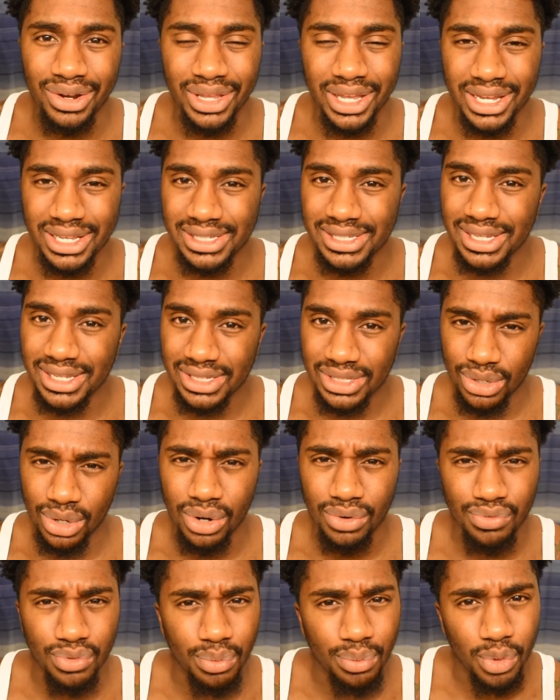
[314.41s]
Like I said,
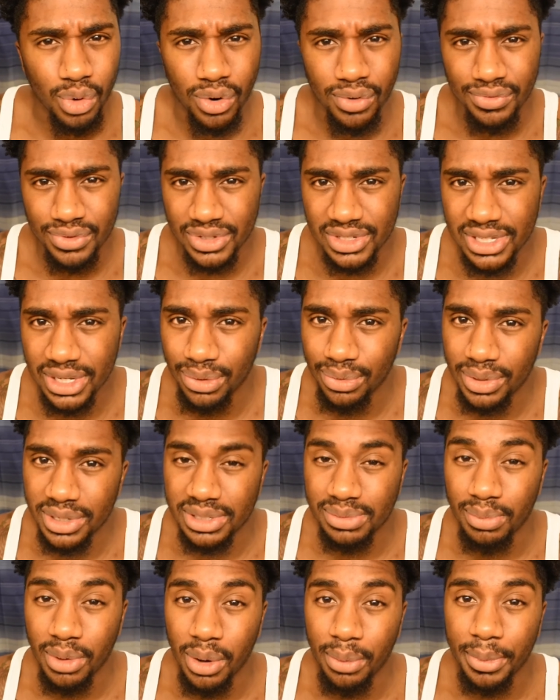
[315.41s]
starting off with more of a
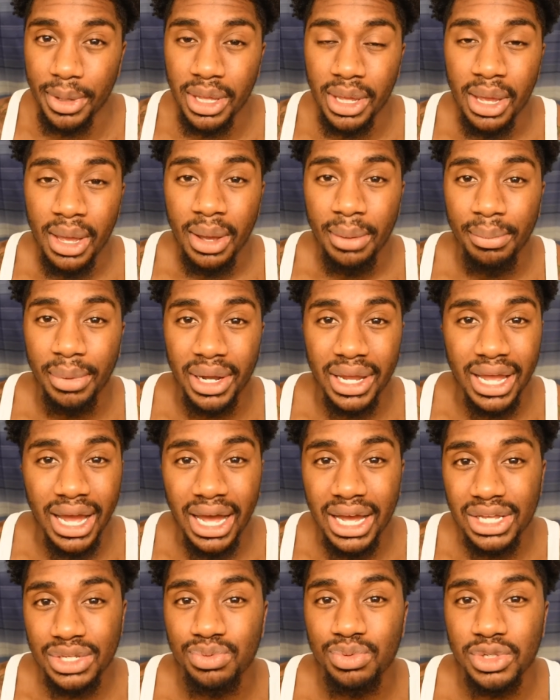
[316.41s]
serious moment. But
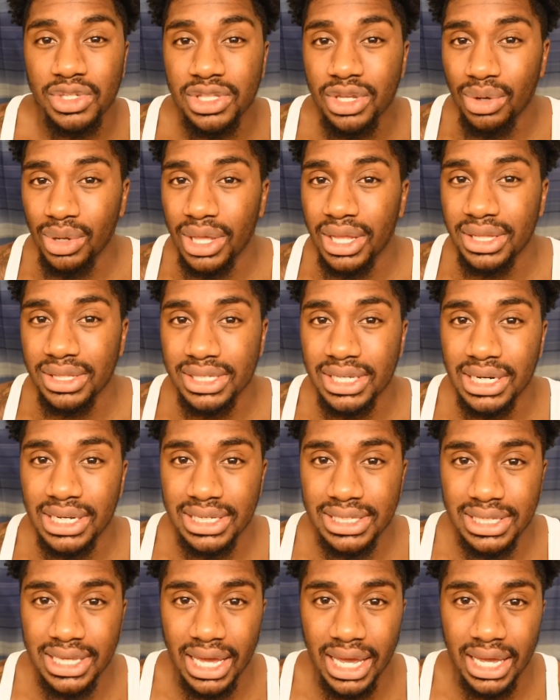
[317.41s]
guys, we're still getting to
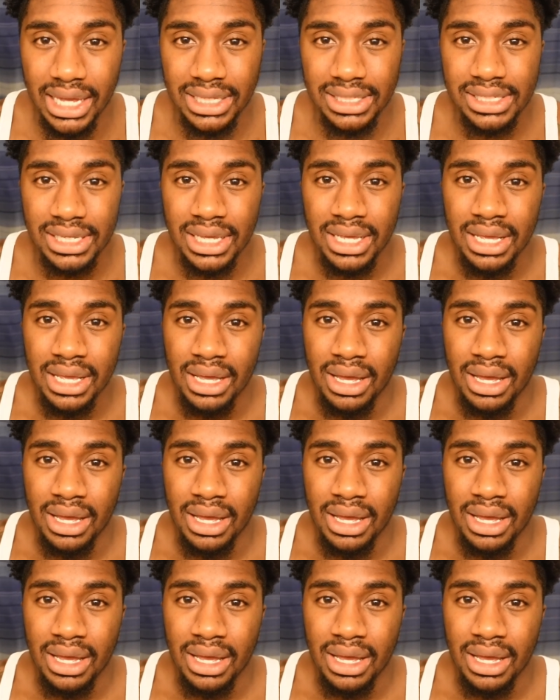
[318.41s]
these gains.